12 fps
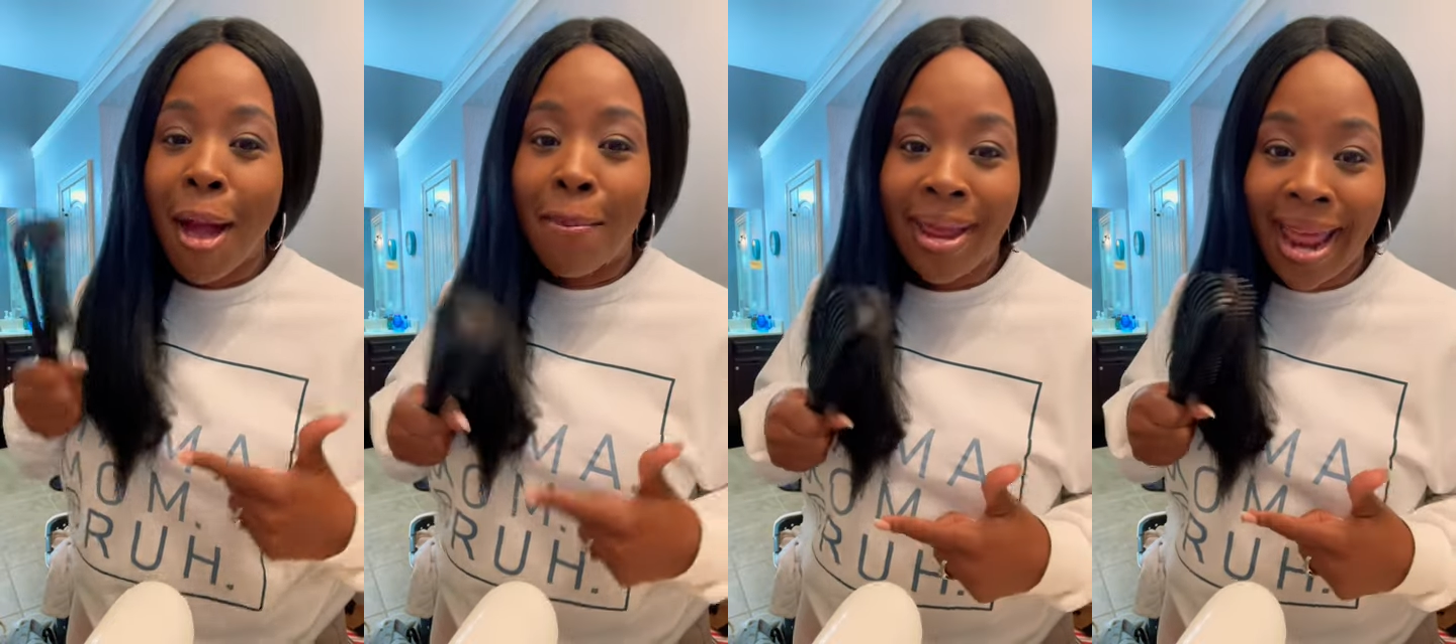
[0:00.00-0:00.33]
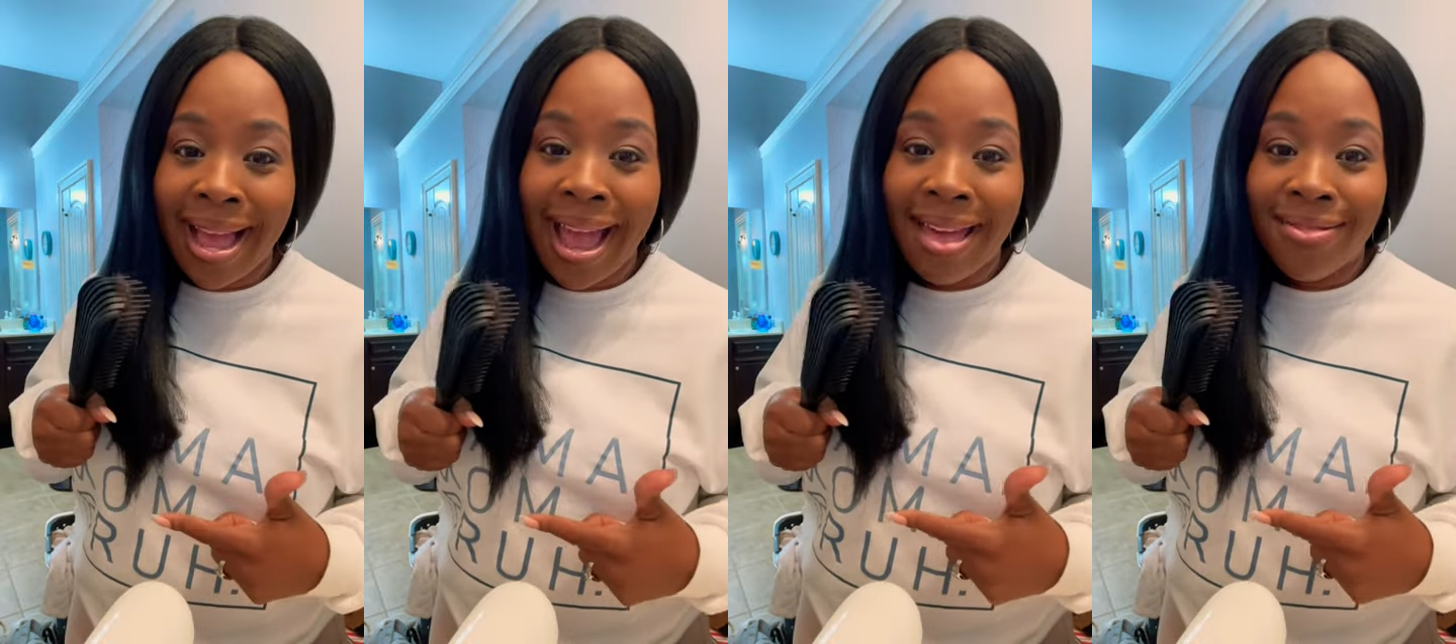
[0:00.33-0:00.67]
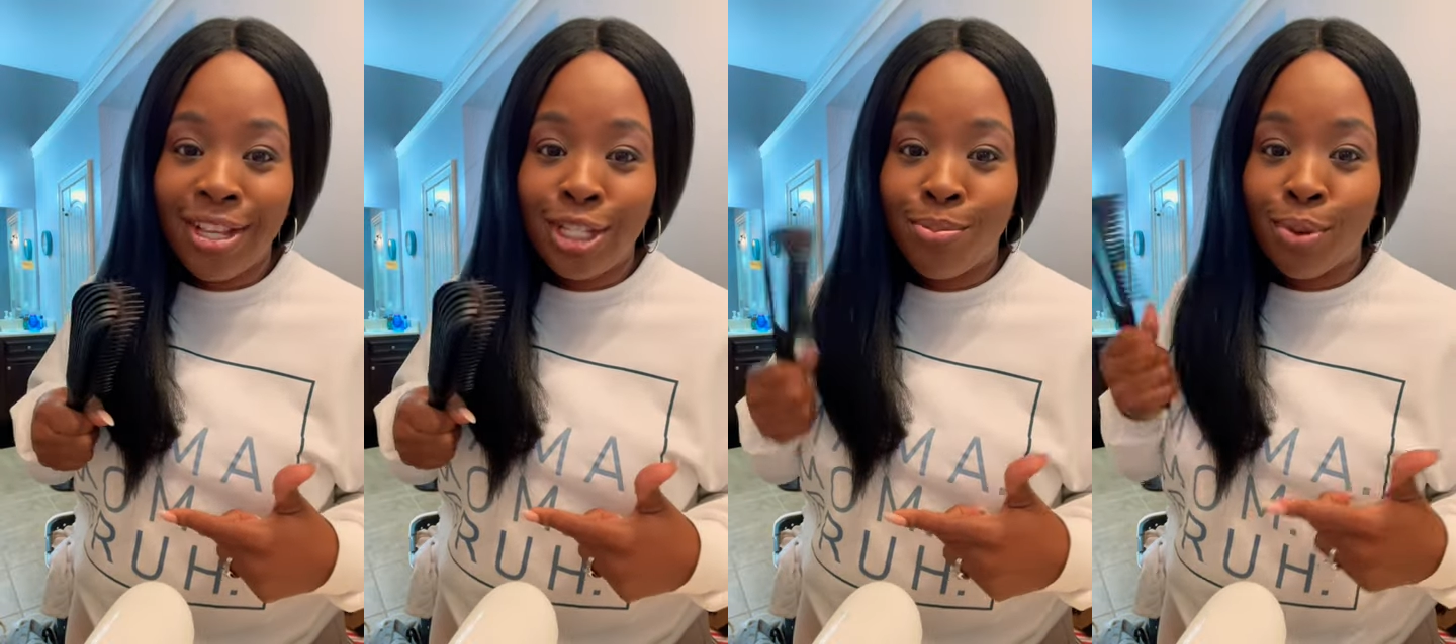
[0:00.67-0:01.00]
but I got
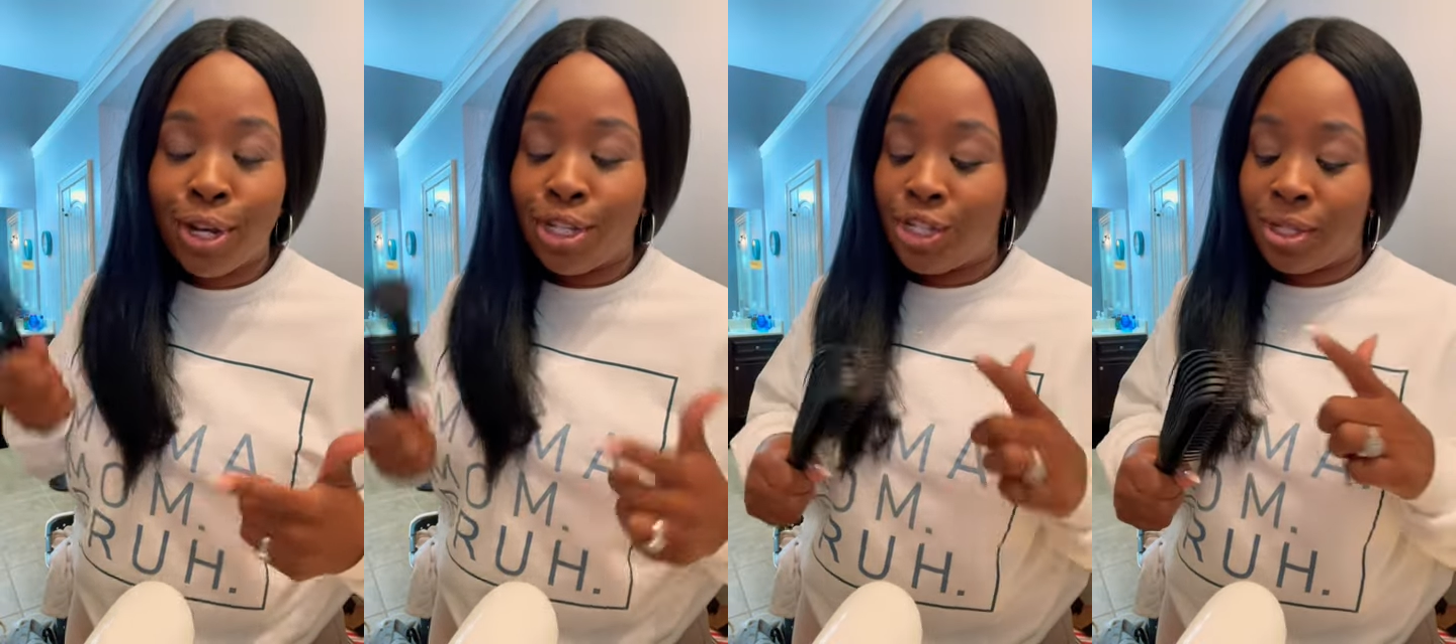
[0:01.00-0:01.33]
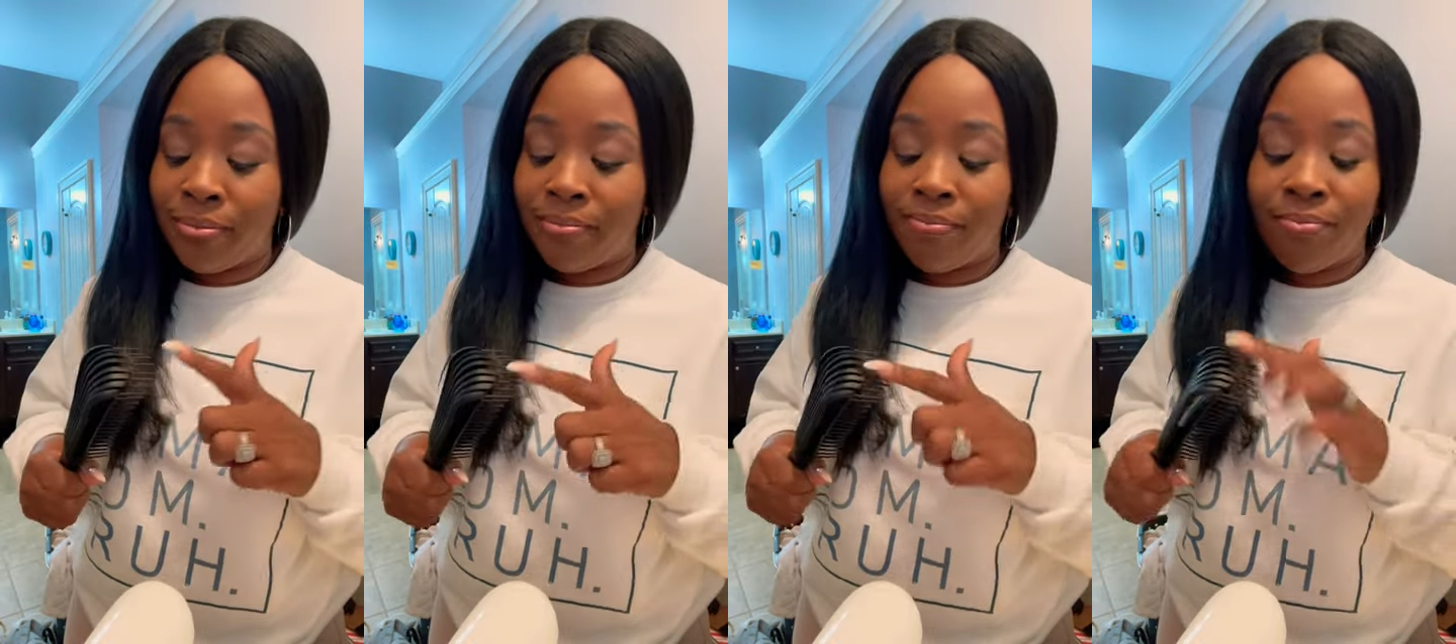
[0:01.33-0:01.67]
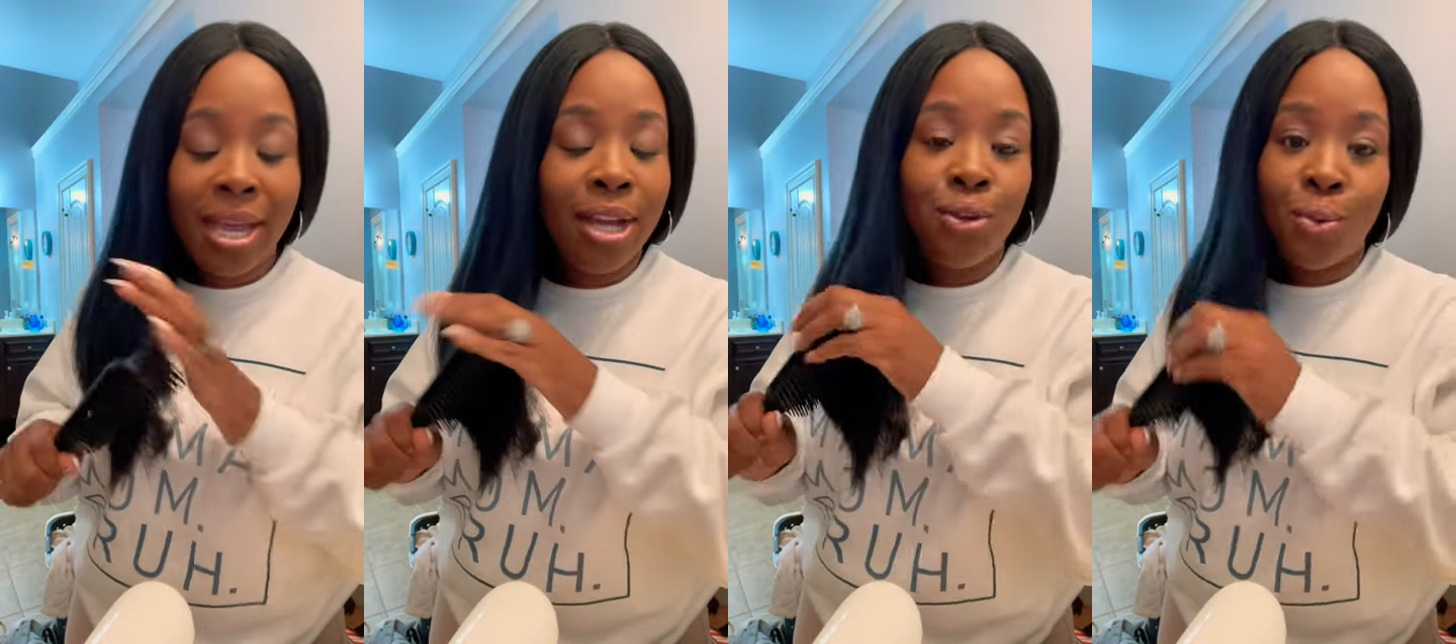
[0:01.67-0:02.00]
this brush.
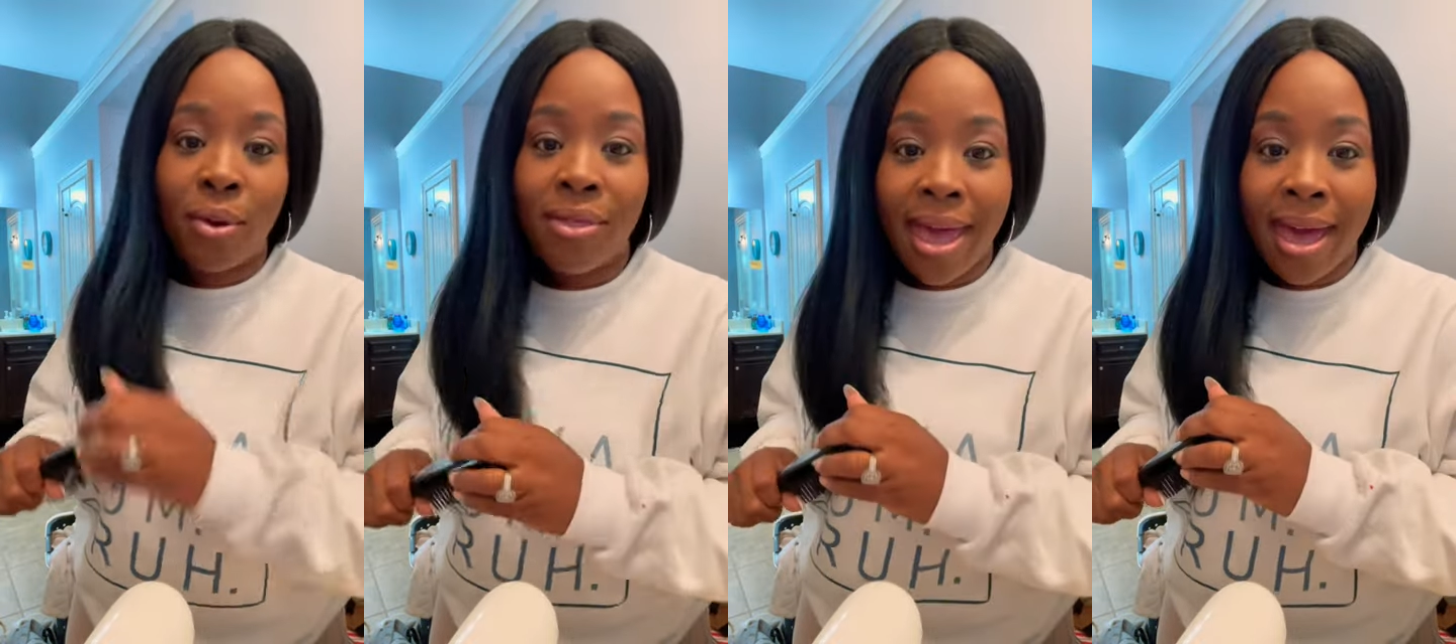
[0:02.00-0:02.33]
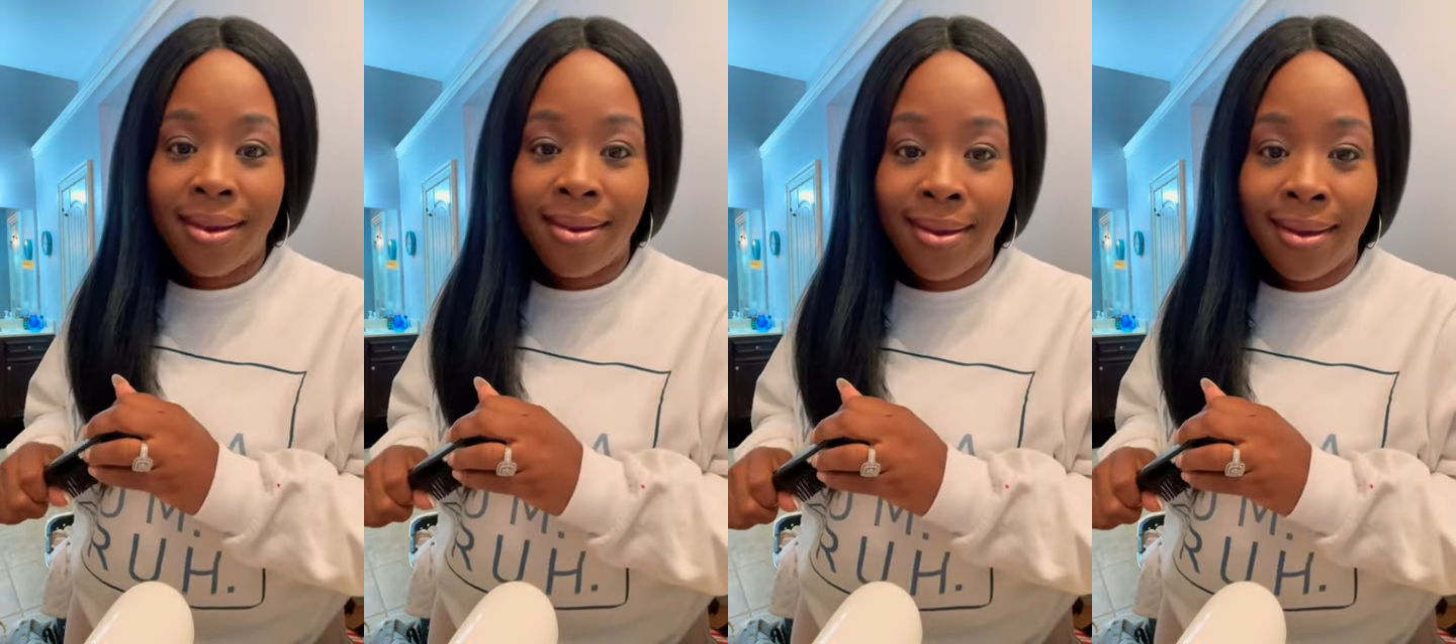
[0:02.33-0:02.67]
Ignore that.